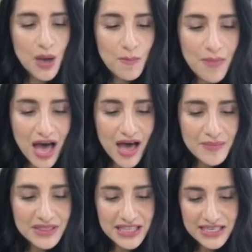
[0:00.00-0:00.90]

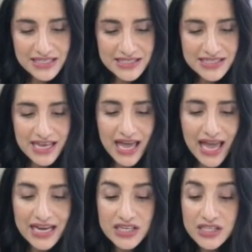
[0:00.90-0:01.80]
Mom, Liz,
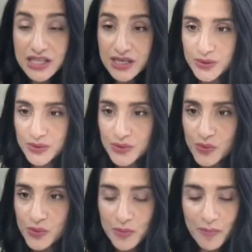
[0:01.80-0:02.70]
and Lou
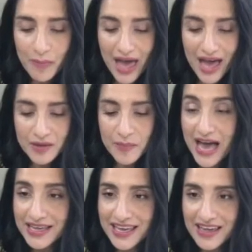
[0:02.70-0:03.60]
were
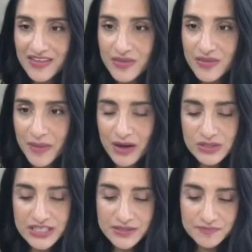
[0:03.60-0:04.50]
backpacking in the
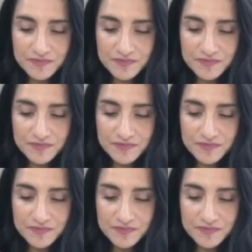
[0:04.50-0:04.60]
mountain.